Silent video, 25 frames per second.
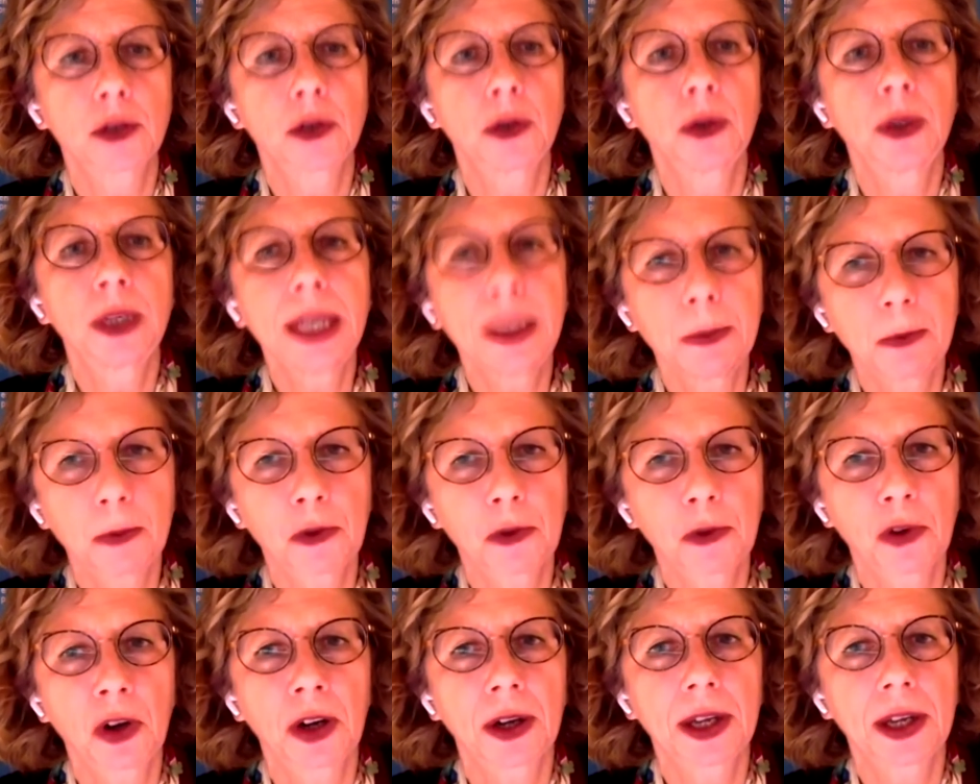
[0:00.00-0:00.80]
to
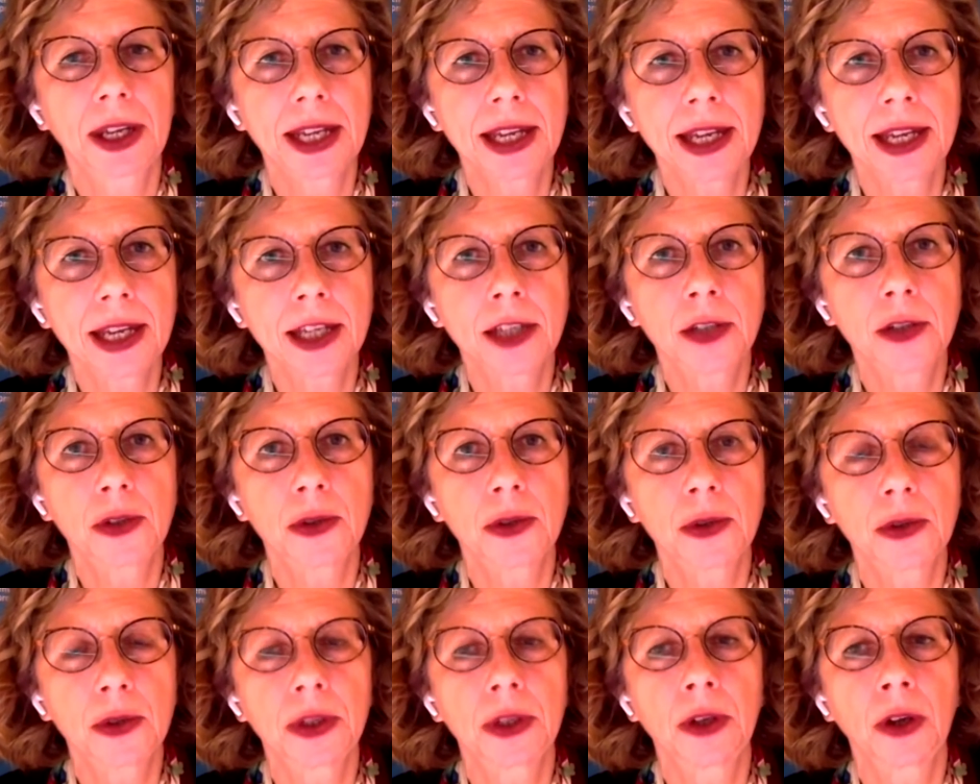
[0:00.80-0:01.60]
leapfrog
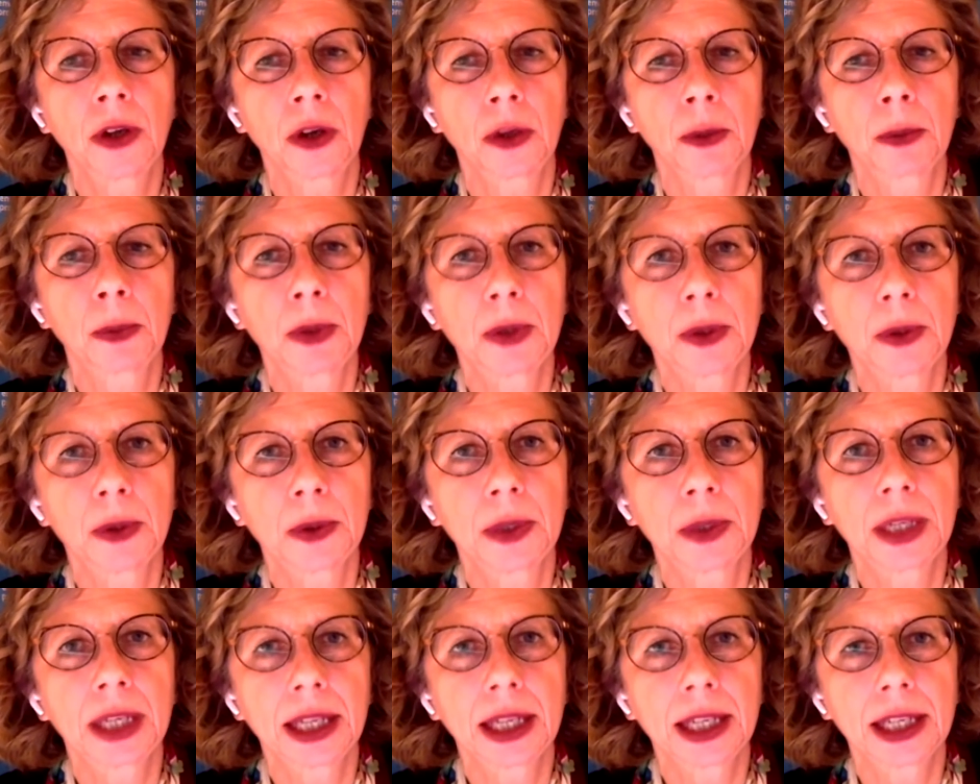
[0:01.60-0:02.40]
into the
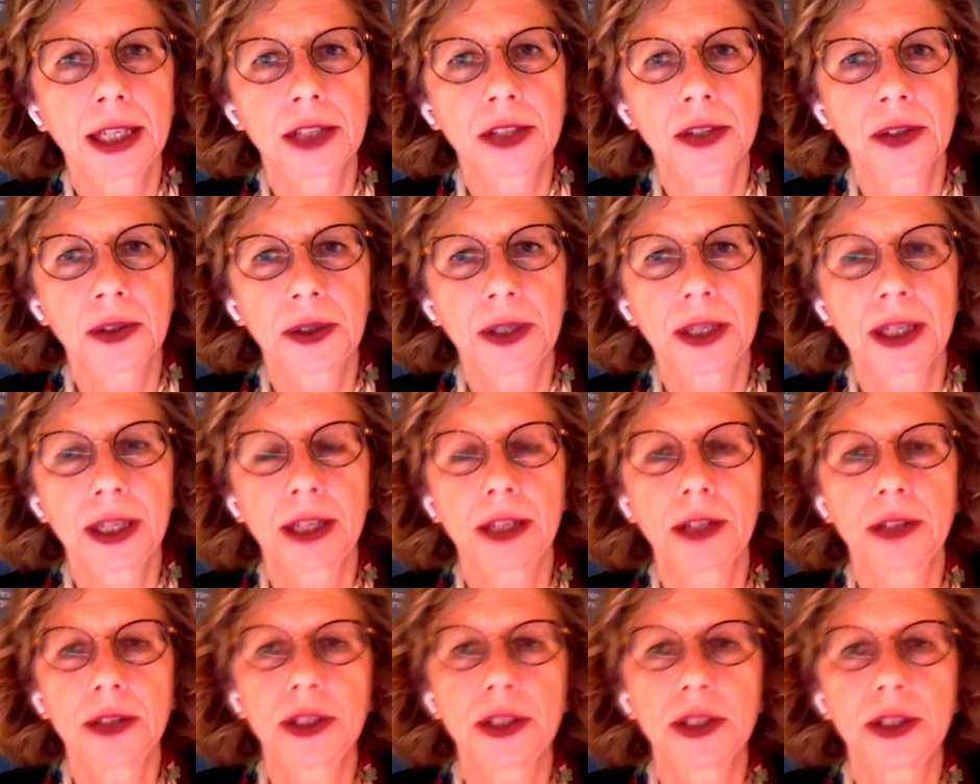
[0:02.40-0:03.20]
non-polluting age of
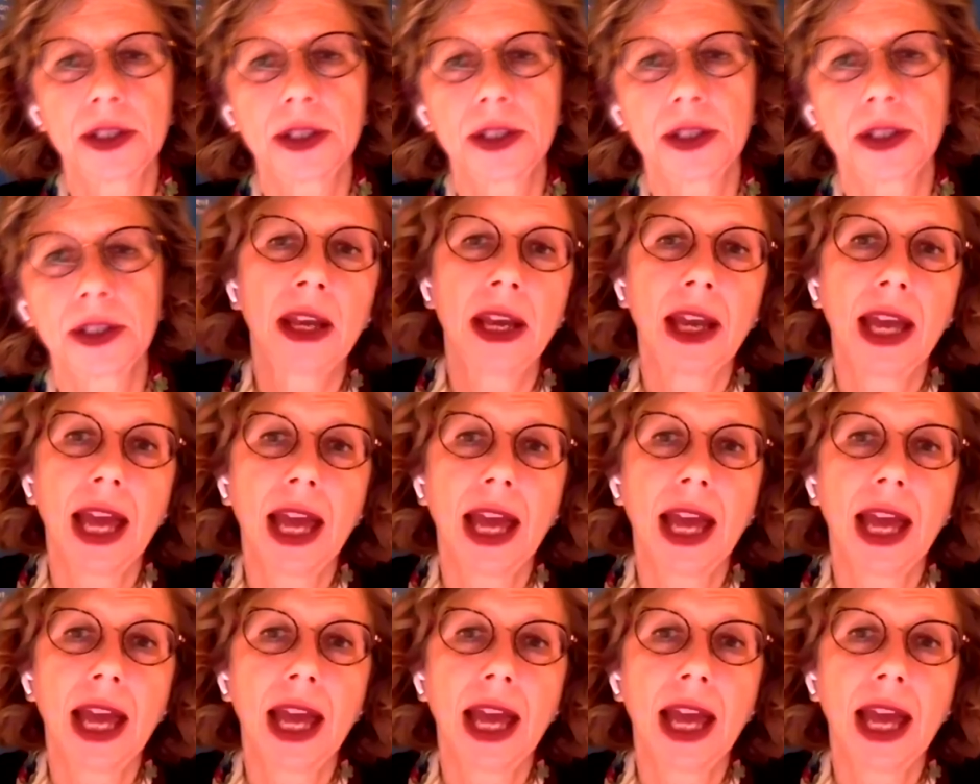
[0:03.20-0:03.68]
energy.